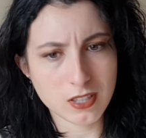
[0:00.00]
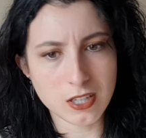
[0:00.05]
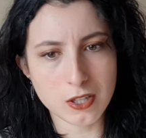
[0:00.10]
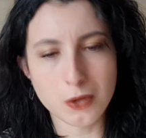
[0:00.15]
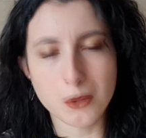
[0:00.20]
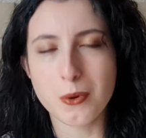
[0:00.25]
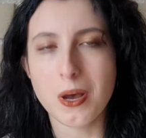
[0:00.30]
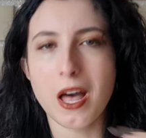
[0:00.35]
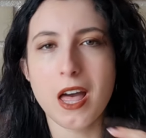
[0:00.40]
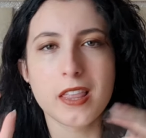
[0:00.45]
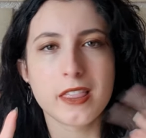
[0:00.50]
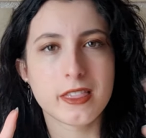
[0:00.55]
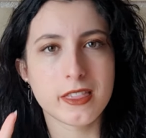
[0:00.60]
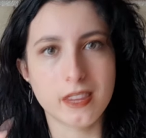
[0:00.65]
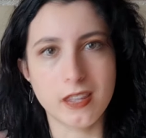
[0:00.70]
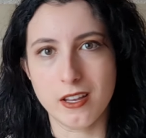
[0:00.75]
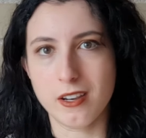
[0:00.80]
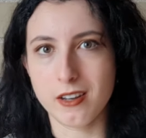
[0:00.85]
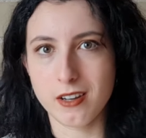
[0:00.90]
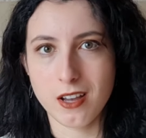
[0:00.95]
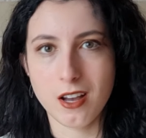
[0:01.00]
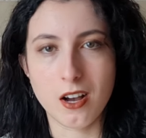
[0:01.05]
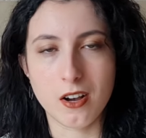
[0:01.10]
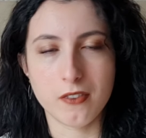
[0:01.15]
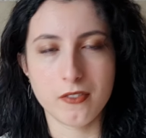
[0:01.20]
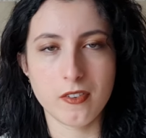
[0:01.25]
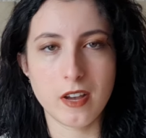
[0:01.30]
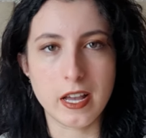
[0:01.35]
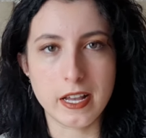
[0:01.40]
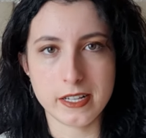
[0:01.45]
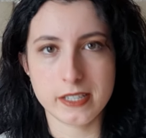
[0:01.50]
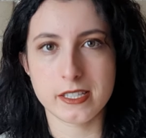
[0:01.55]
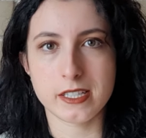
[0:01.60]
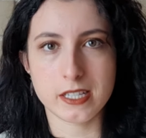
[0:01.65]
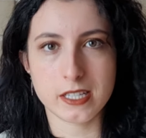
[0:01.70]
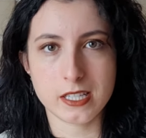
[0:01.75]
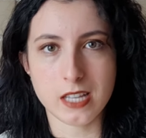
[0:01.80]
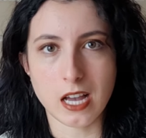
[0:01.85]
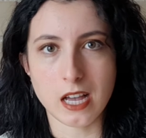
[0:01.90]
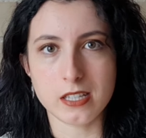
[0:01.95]
do a ton of
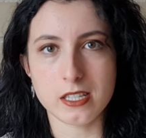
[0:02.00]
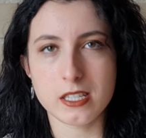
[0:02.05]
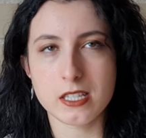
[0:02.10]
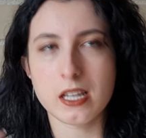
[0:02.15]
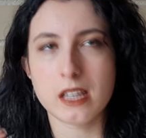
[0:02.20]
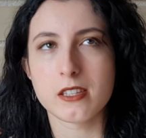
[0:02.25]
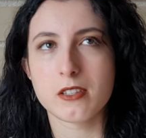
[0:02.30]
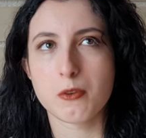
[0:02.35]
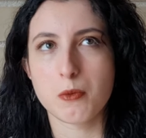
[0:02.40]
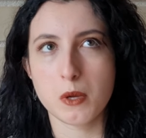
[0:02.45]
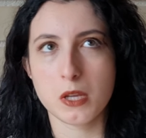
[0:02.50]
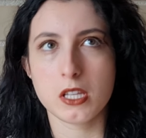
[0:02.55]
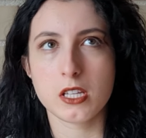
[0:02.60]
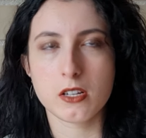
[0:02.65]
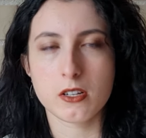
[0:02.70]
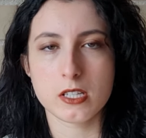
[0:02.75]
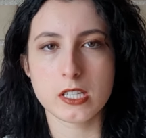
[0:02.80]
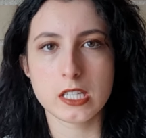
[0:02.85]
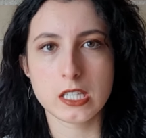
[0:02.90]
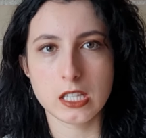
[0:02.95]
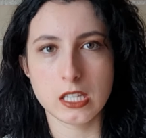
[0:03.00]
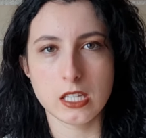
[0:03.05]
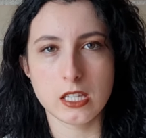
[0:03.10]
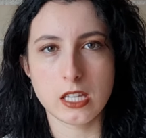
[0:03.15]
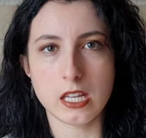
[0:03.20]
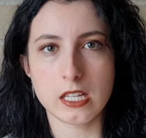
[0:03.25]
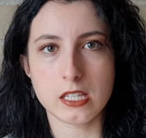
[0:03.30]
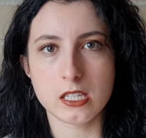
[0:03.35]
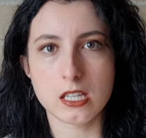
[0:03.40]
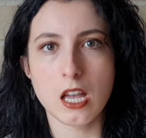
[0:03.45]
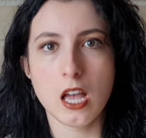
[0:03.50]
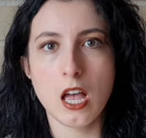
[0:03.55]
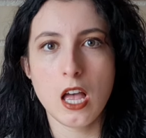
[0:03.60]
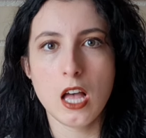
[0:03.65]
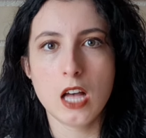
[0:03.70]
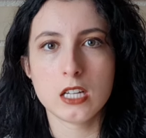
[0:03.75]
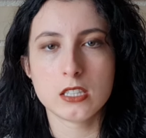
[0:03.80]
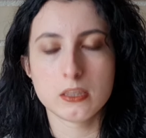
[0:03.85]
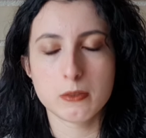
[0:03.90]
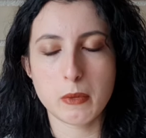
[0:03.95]
exercises and really consolidate
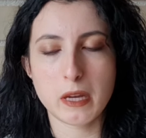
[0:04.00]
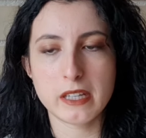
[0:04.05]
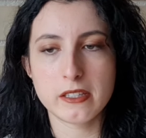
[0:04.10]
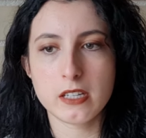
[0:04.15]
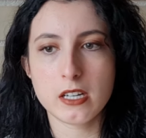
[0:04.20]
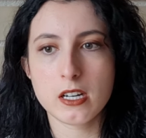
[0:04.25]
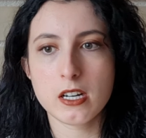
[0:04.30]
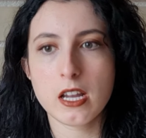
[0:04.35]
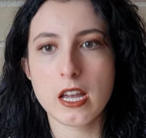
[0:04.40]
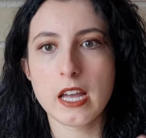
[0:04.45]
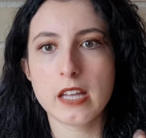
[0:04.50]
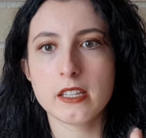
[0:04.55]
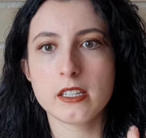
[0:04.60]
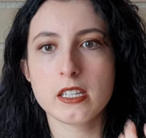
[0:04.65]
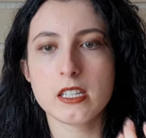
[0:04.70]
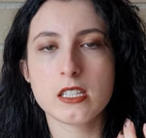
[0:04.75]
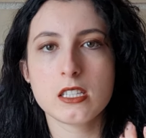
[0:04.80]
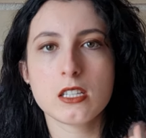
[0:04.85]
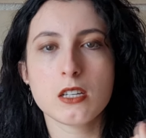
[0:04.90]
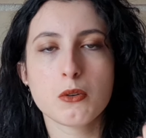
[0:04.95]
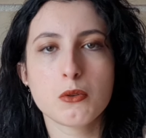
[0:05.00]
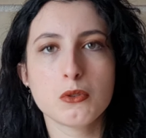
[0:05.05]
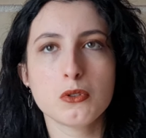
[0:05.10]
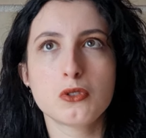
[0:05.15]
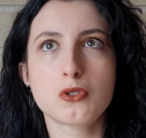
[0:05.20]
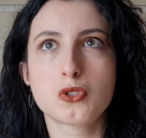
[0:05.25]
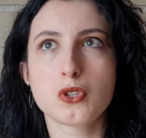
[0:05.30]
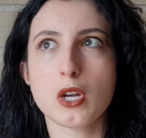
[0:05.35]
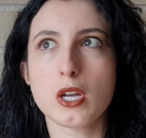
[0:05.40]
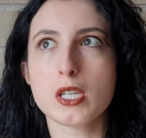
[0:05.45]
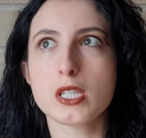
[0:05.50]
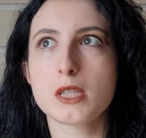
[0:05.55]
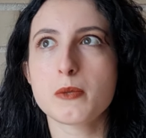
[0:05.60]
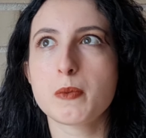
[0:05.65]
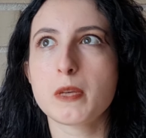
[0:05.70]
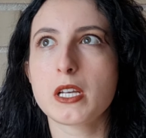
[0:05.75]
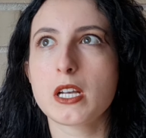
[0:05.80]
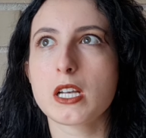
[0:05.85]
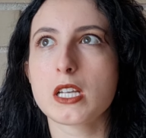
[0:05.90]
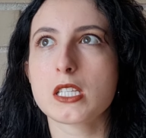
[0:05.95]
the matter. And it's a good choice,
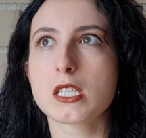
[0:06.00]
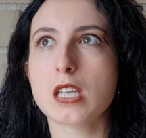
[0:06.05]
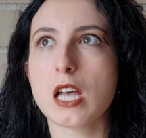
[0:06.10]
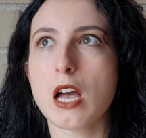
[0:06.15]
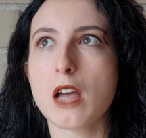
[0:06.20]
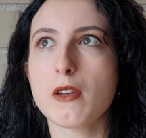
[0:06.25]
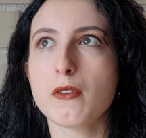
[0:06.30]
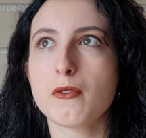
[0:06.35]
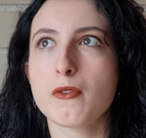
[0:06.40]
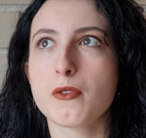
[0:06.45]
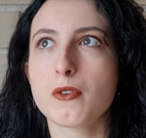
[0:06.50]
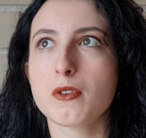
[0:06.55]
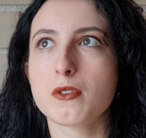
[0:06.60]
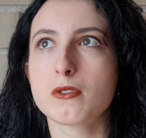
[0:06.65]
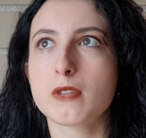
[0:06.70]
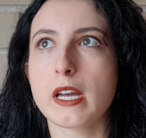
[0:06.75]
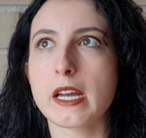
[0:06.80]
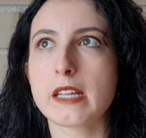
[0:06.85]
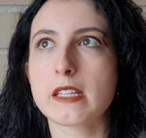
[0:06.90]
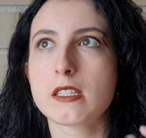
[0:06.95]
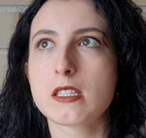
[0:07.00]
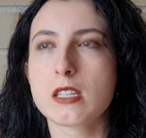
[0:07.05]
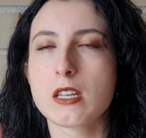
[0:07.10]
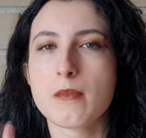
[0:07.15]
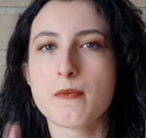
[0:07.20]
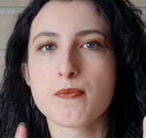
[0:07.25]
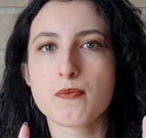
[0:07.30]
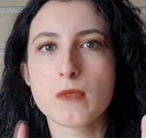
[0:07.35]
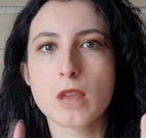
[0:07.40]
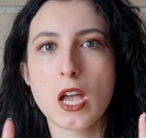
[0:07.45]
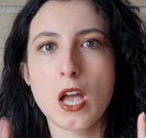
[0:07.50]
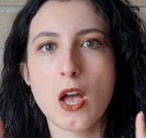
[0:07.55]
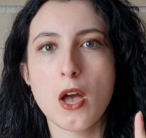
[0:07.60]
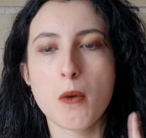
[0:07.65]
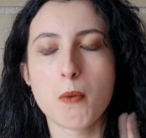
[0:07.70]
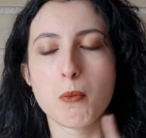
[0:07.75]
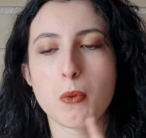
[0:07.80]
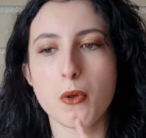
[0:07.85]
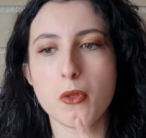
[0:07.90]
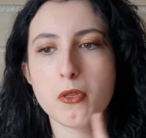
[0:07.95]
because I feel that
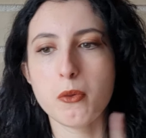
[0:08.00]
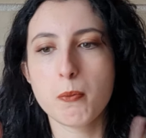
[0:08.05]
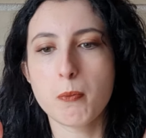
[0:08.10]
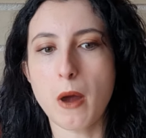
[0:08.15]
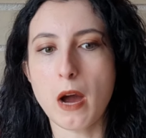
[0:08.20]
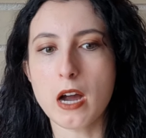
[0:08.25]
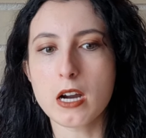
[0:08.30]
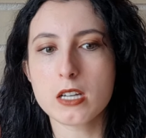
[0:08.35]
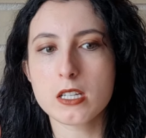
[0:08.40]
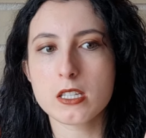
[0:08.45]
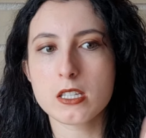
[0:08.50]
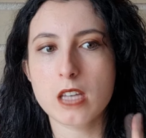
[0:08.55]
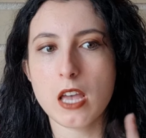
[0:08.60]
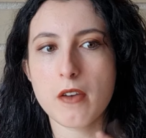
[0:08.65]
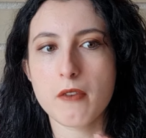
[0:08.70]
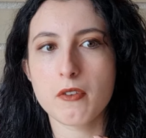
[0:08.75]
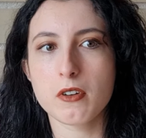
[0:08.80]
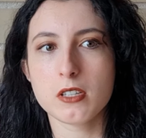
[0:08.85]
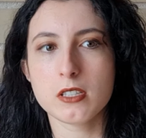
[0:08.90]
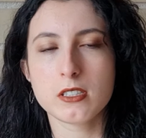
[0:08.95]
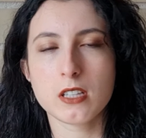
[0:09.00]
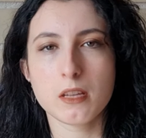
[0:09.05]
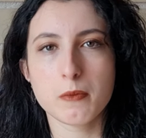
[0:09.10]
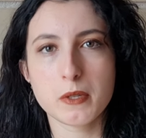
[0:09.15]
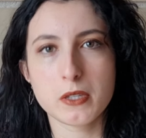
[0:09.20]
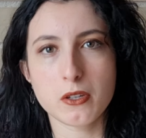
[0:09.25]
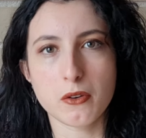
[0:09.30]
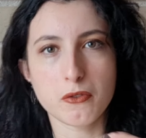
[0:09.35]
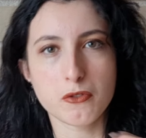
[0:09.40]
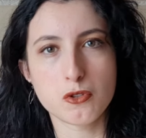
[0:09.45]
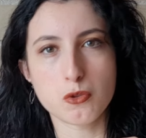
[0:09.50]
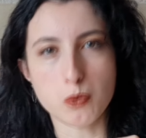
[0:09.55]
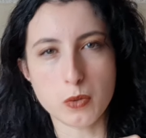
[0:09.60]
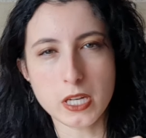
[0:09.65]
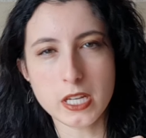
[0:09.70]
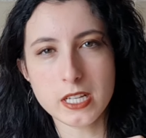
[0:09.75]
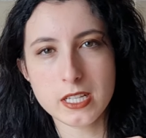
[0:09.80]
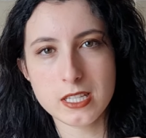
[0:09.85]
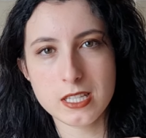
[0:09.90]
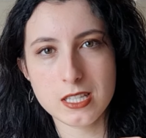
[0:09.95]
both parts have a little bit of
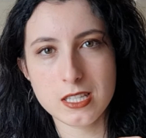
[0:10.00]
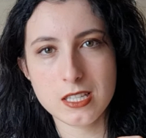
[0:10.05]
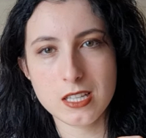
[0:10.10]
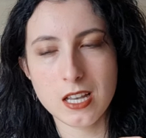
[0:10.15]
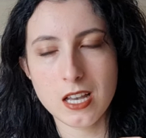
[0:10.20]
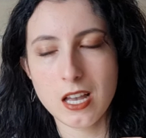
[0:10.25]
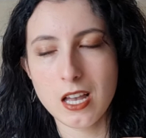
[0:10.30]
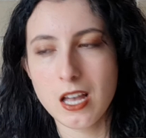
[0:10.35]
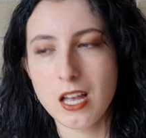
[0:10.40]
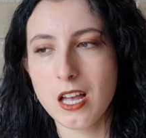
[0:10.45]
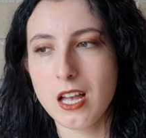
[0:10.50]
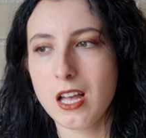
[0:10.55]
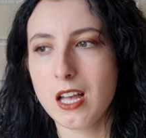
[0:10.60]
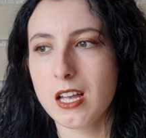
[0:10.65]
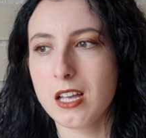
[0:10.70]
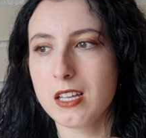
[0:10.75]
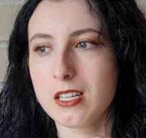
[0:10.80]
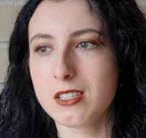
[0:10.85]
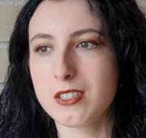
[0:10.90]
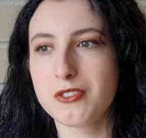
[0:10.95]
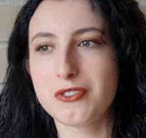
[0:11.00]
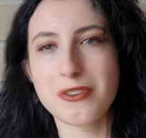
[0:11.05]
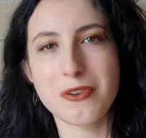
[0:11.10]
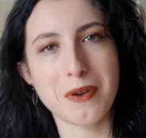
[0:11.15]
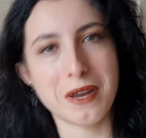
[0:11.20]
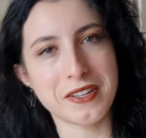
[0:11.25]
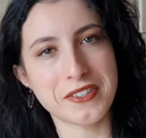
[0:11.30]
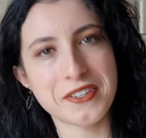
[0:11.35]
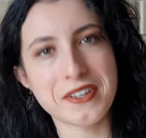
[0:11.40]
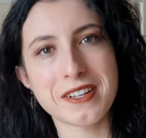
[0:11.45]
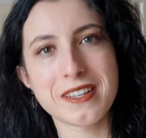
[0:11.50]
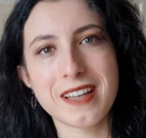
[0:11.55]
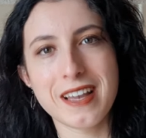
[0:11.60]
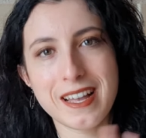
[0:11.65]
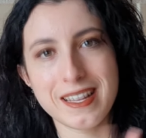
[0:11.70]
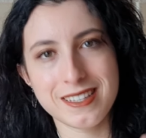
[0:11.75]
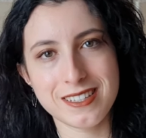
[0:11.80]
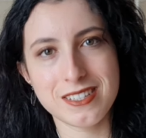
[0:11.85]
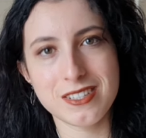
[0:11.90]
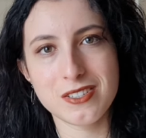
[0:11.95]
tricks, the theoretical
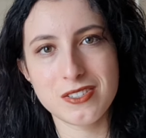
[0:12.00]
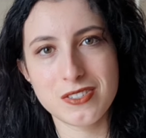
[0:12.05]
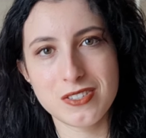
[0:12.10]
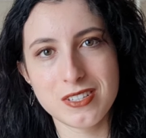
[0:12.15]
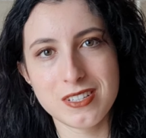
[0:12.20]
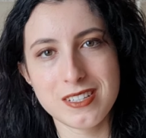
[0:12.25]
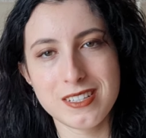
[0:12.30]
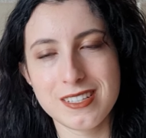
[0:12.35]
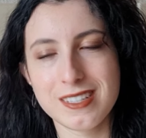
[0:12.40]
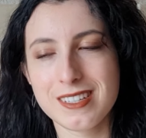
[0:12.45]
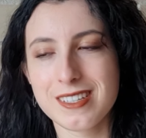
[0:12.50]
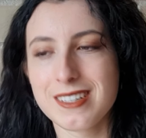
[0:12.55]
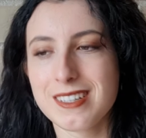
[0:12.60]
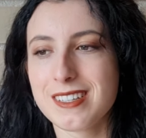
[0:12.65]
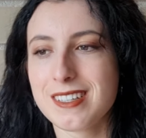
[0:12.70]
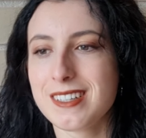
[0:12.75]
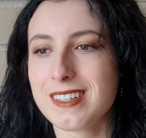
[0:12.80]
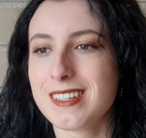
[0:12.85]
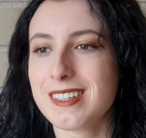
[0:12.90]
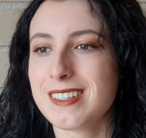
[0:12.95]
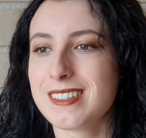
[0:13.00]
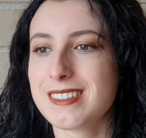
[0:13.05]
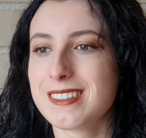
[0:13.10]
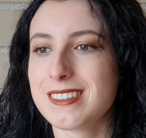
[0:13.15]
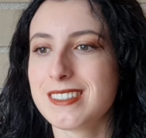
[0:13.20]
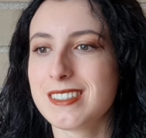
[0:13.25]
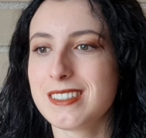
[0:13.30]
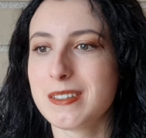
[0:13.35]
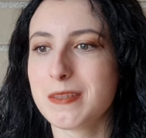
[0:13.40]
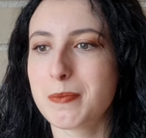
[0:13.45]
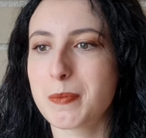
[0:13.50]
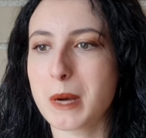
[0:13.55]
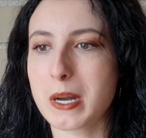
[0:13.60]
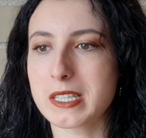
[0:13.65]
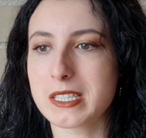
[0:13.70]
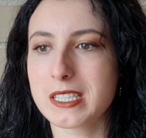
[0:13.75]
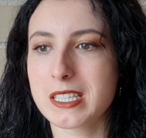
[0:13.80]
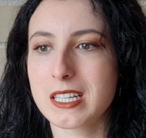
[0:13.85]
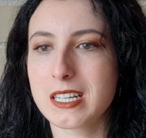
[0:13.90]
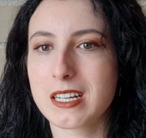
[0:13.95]
and the
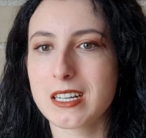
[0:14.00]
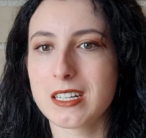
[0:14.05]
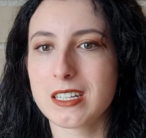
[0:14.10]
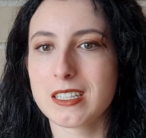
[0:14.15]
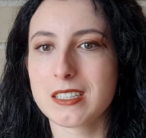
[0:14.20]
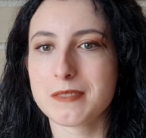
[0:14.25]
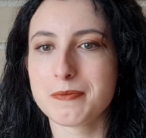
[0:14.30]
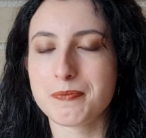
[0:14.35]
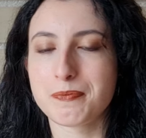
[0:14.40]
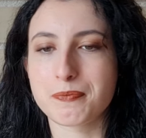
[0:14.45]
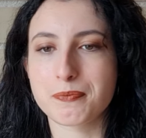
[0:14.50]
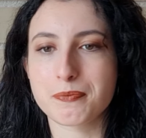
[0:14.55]
practical